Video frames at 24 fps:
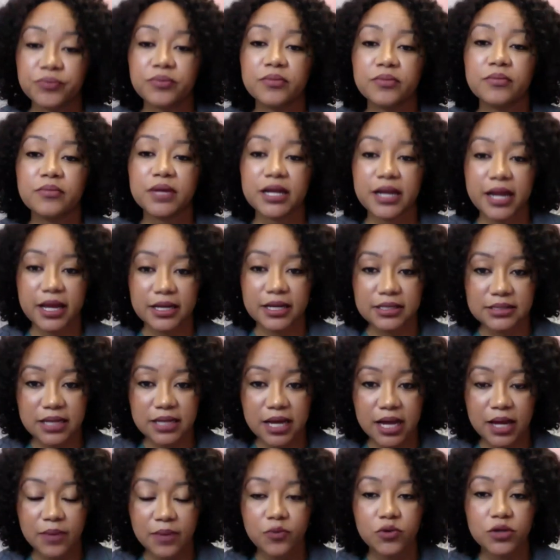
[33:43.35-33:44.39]
but next
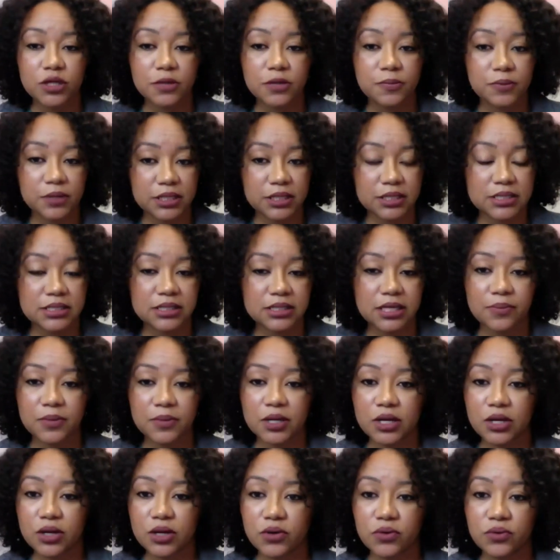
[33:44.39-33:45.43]
time, will you please let me
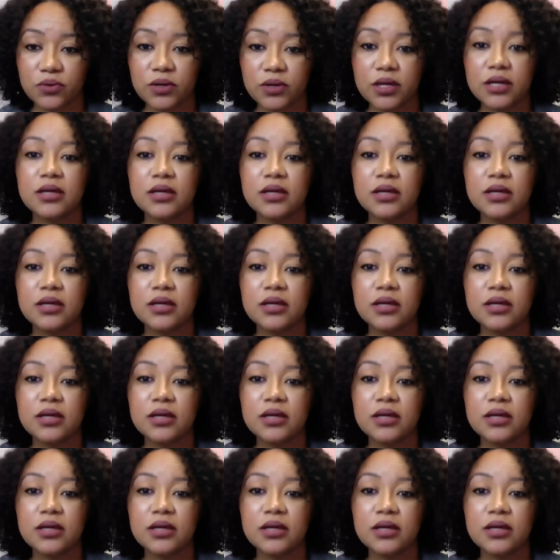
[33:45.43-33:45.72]
know